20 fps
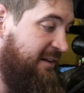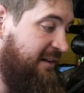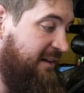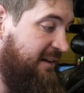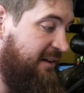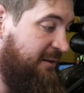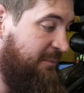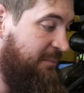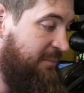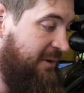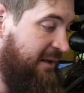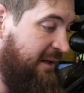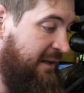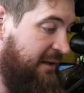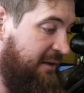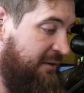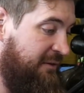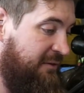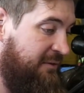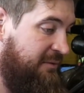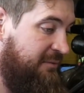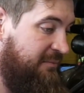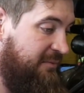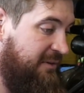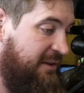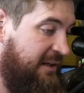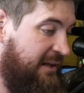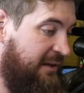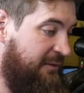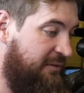And
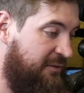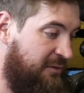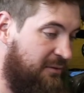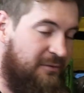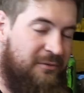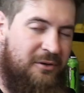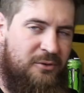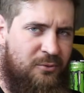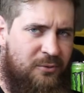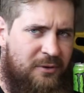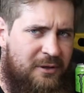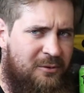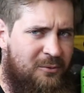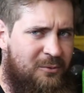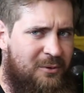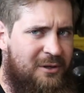yeah, sort of a real